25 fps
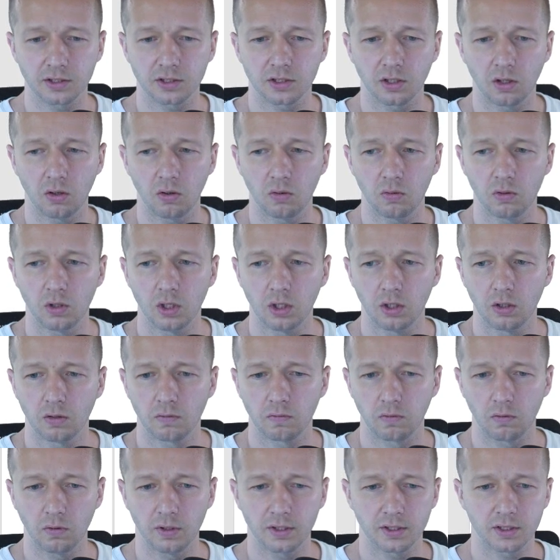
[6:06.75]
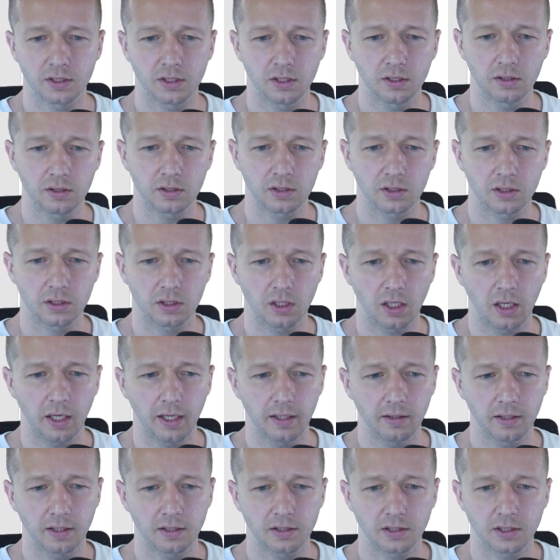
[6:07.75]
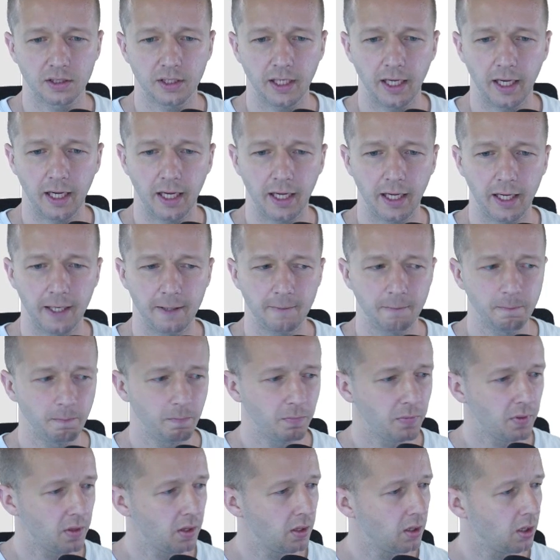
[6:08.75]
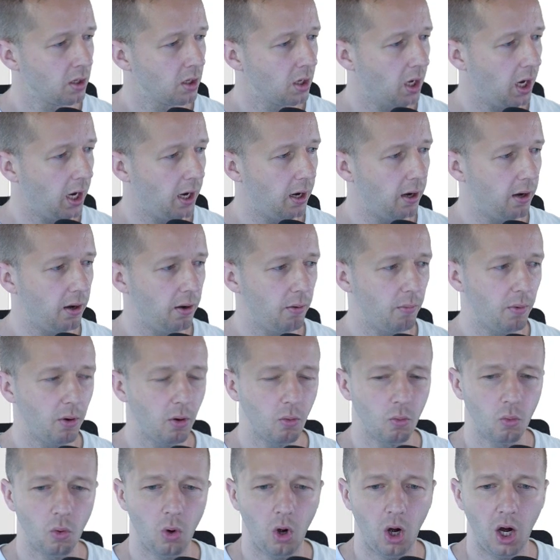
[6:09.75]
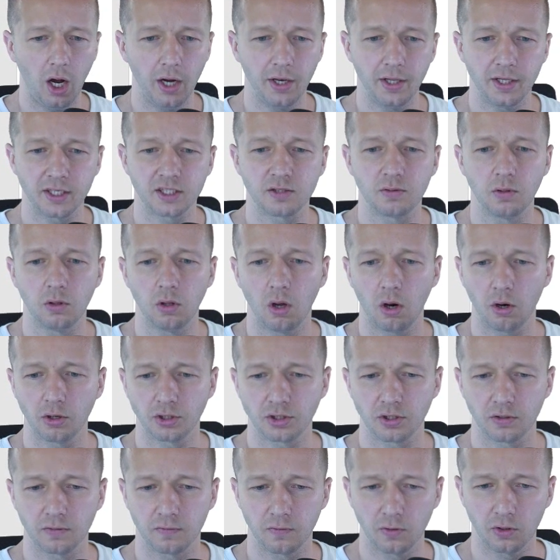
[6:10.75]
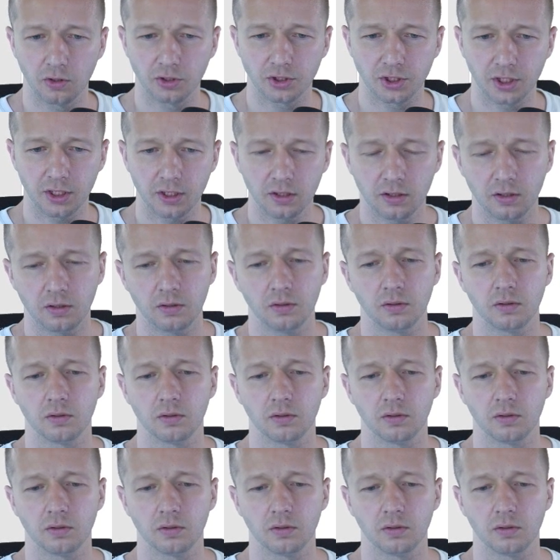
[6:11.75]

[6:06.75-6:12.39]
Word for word: So for instance, uh, let's say um, on this larger version,